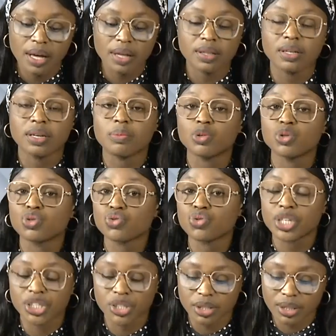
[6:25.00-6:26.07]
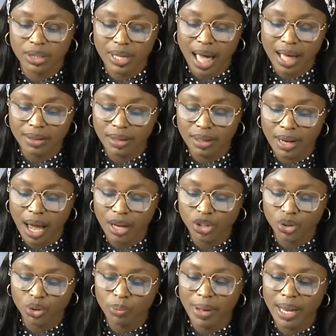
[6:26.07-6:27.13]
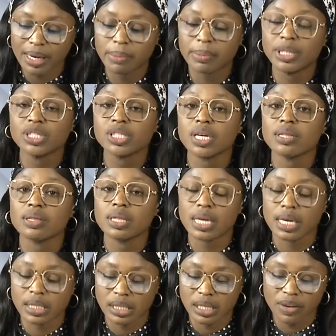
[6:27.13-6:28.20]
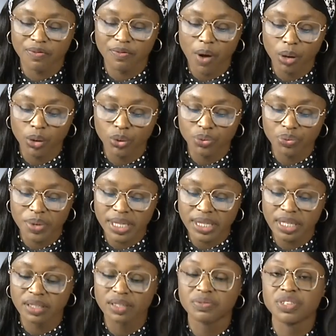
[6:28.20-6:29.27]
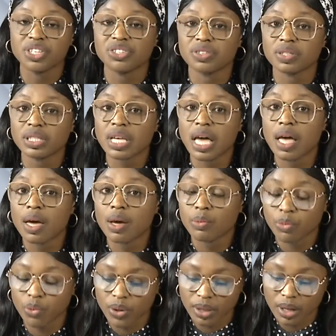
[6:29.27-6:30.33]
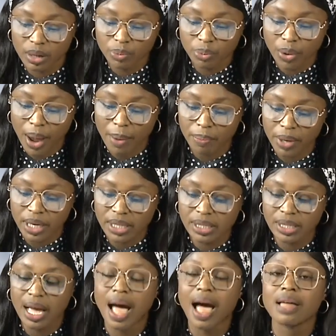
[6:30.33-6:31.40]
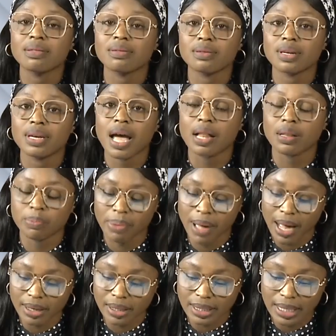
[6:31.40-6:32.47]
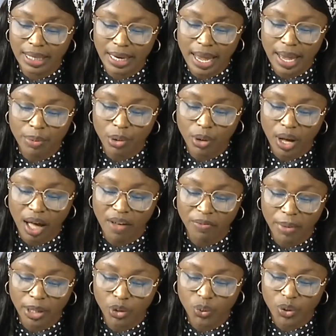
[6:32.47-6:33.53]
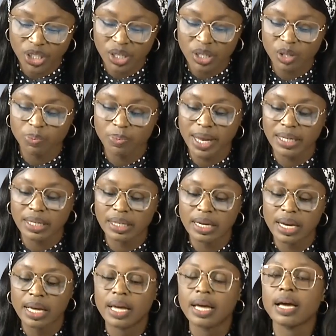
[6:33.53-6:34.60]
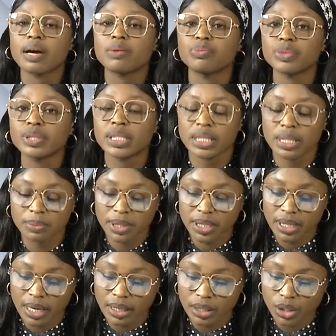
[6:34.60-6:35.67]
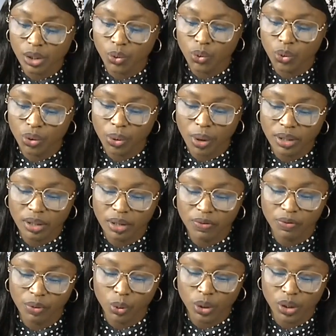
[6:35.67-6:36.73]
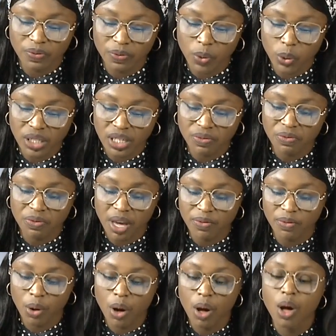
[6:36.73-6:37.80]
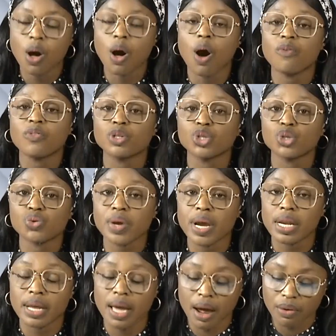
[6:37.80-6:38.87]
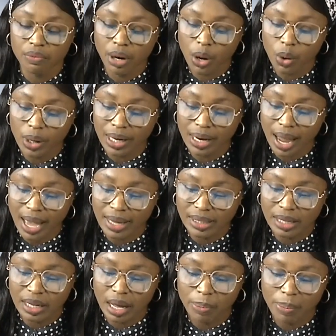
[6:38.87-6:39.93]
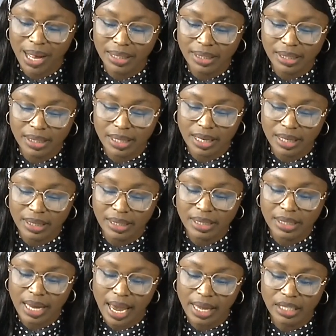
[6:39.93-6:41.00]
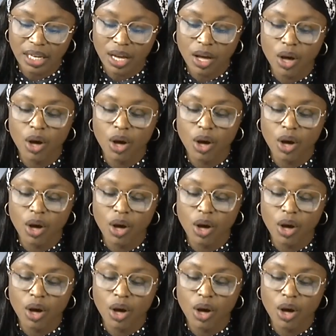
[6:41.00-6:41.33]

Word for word: The demonstrations at the National Parliament on Thursday followed recent divisions within Prime Minister Anthony Albanese's Labour government, which suspended a Muslim senator who crossed the floor to vote in favour of Australia recognising a Palestinian state.